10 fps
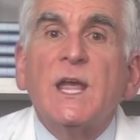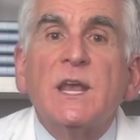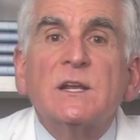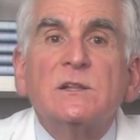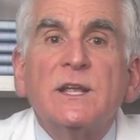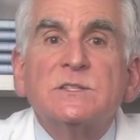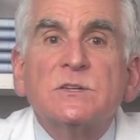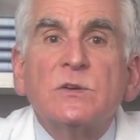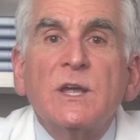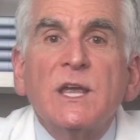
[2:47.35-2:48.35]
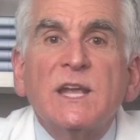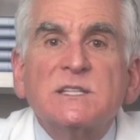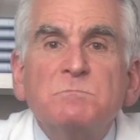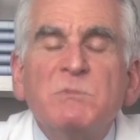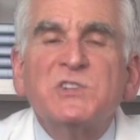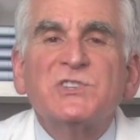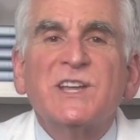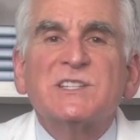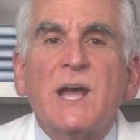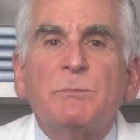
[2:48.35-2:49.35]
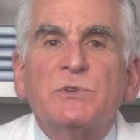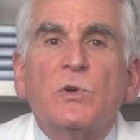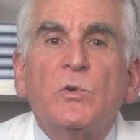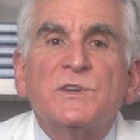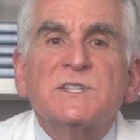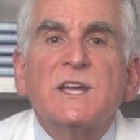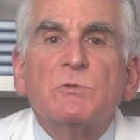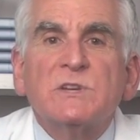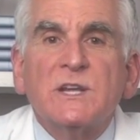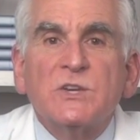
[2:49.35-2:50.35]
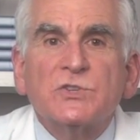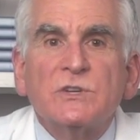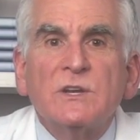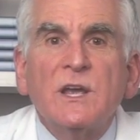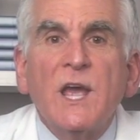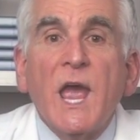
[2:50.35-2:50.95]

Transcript: In a cleanser, it's much less apt to cause irritation